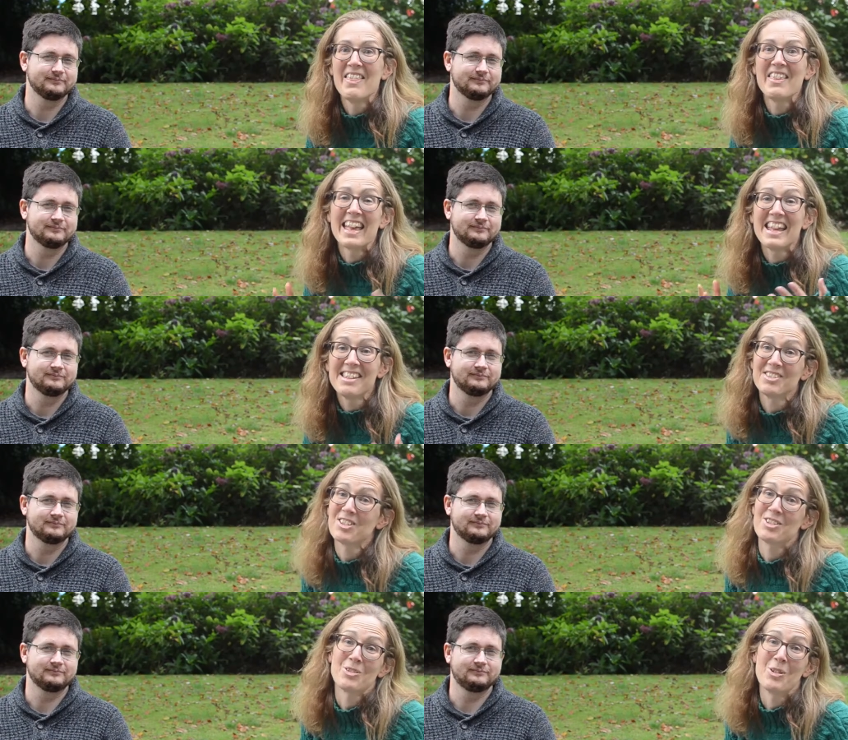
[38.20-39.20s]
Speaker 1: The
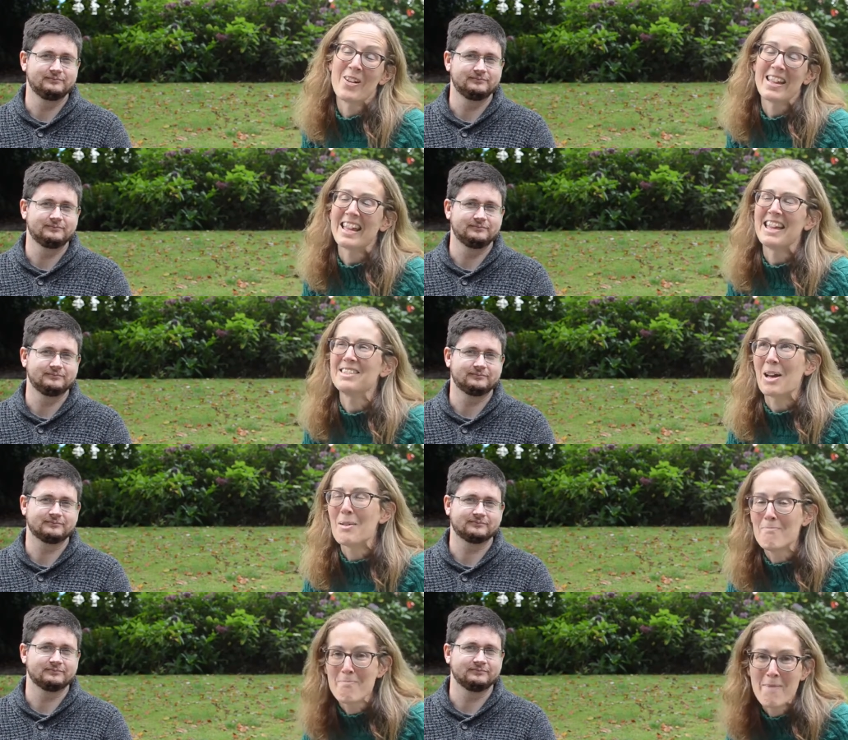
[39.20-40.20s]
Easter story is
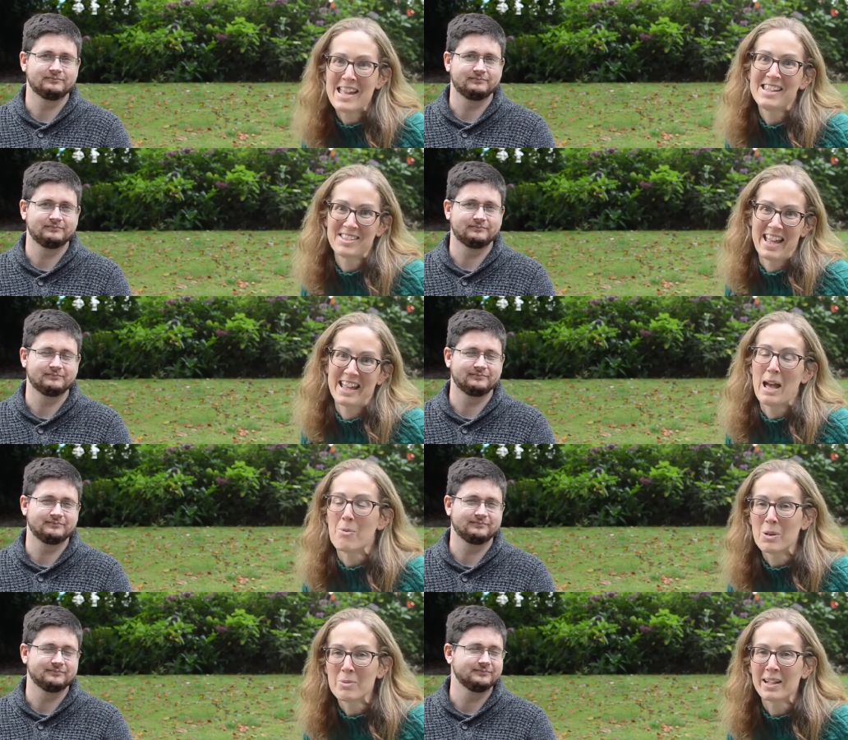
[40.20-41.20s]
amazing
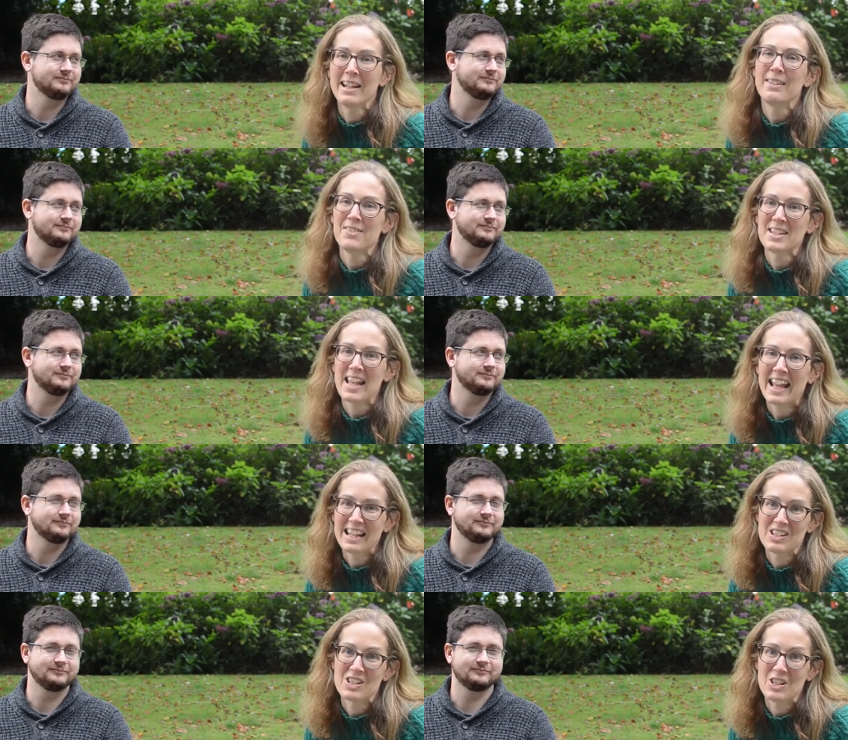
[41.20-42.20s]
and we would love to
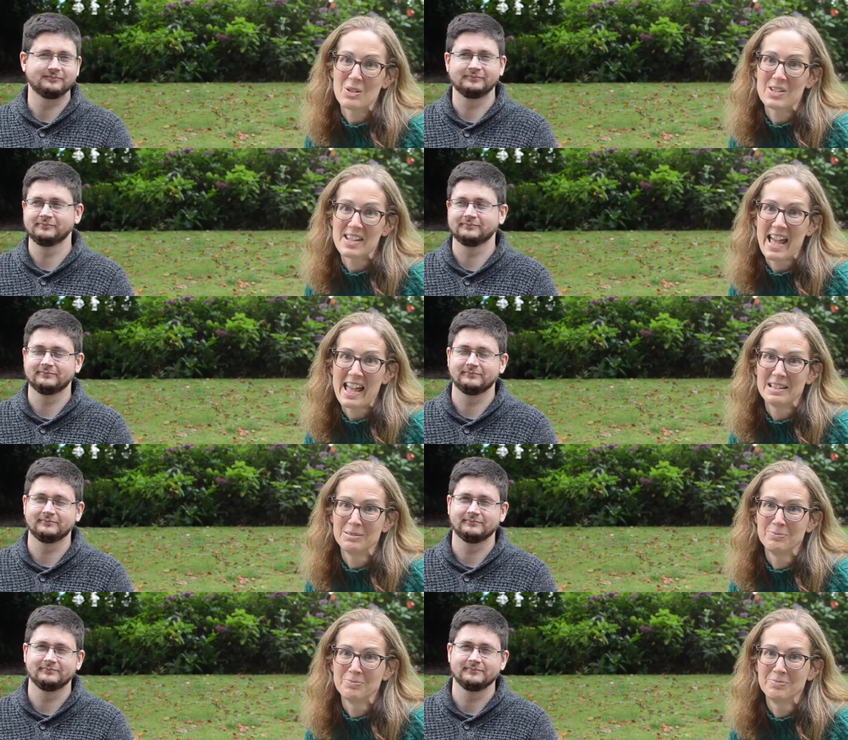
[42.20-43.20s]
tell it to you today.
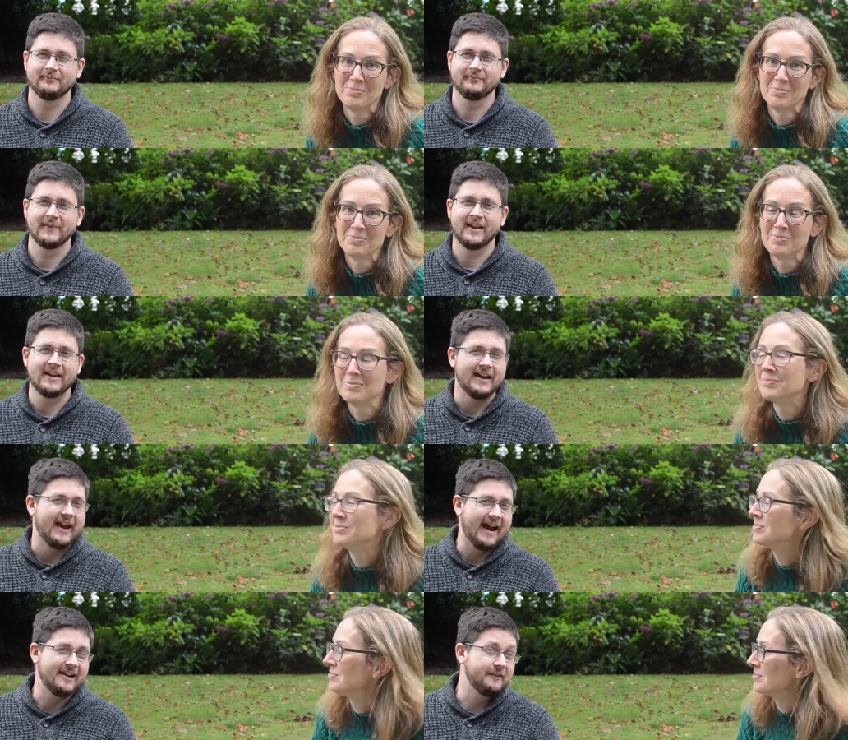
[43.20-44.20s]

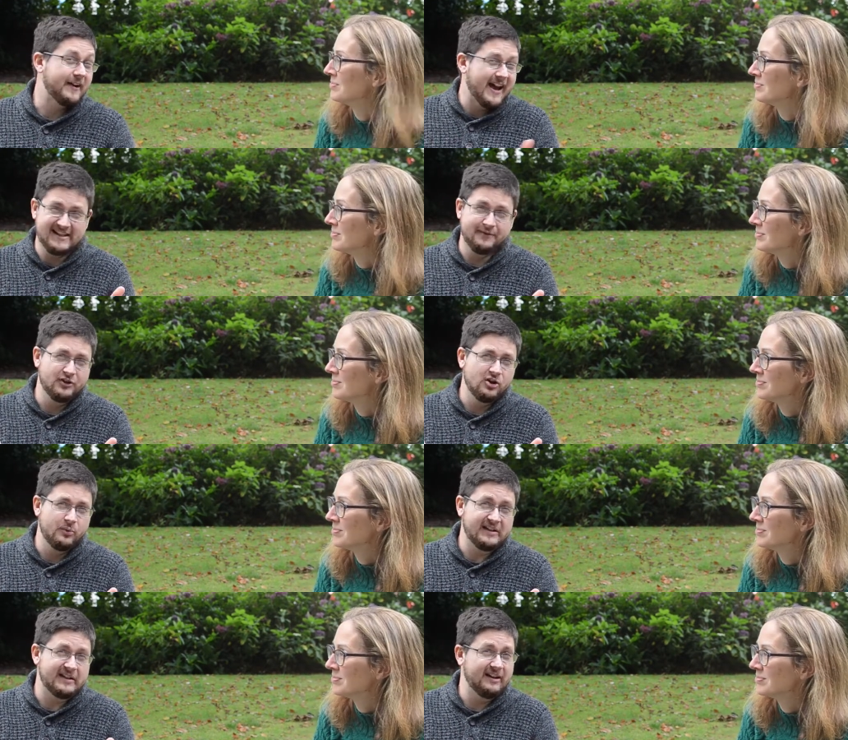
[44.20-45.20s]
Speaker 2: And in fact, even though
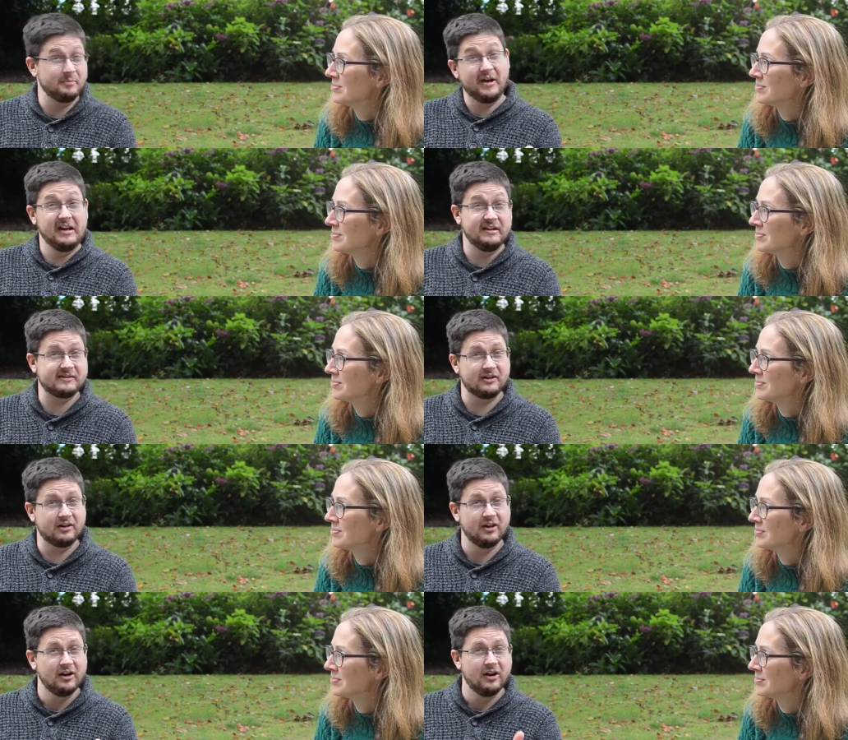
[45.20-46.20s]
we celebrate
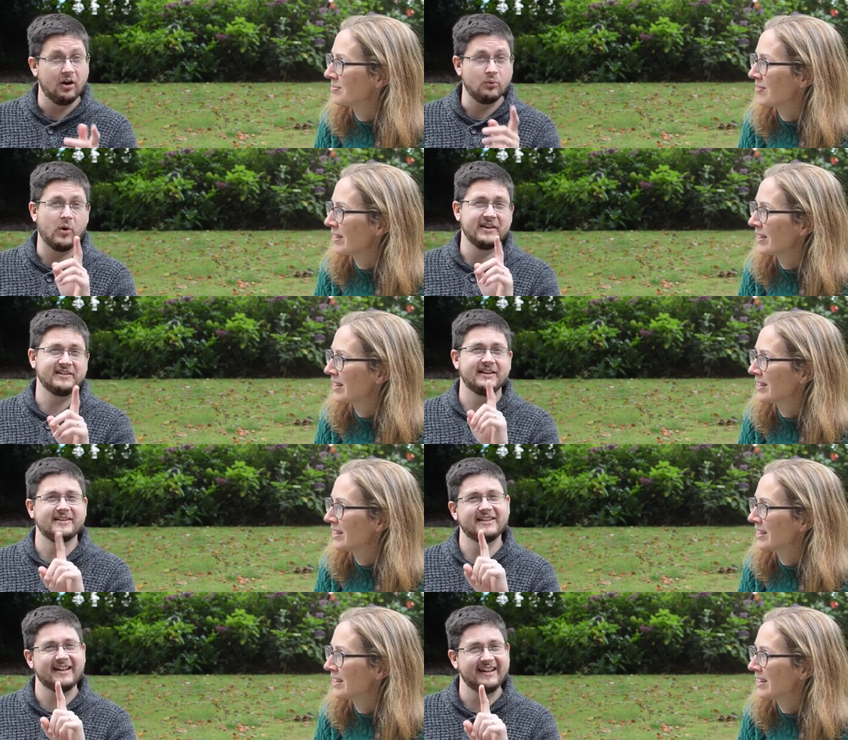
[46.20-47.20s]
Easter on one
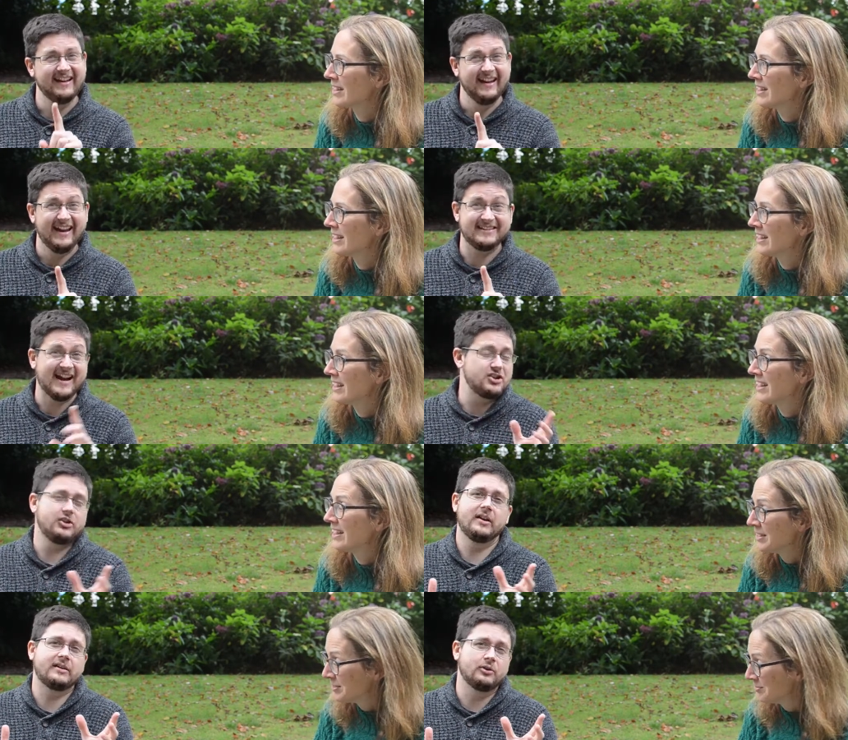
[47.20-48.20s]
Sunday, it's
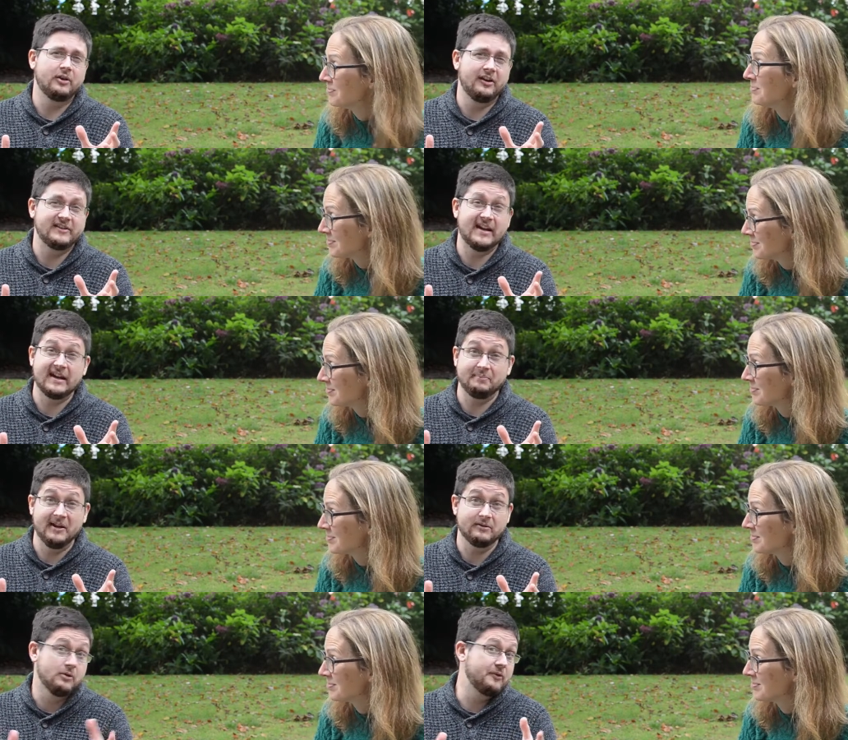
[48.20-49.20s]
actually a story that takes
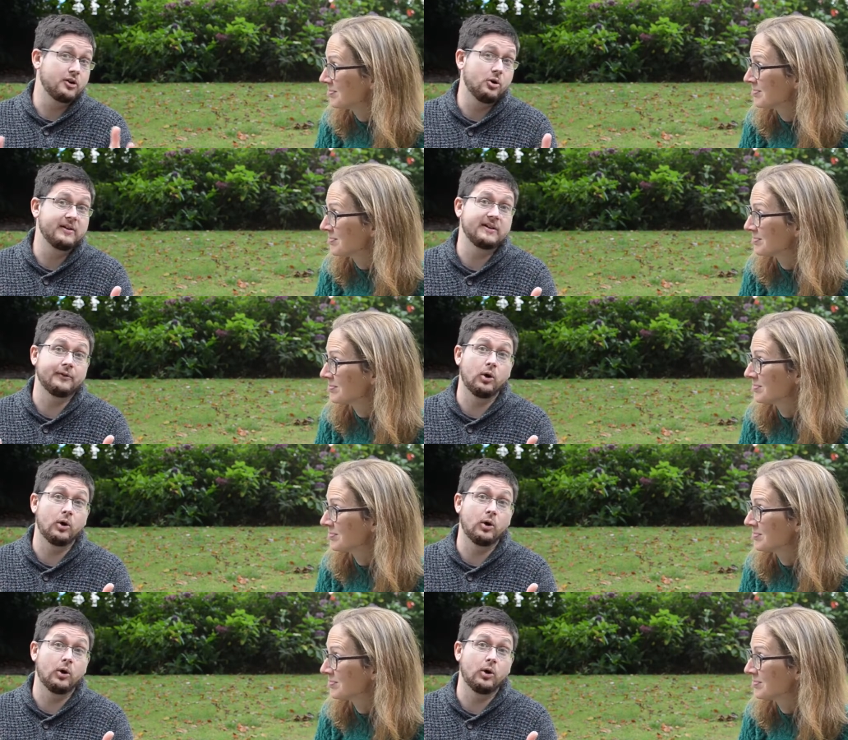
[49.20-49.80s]
place over the course of a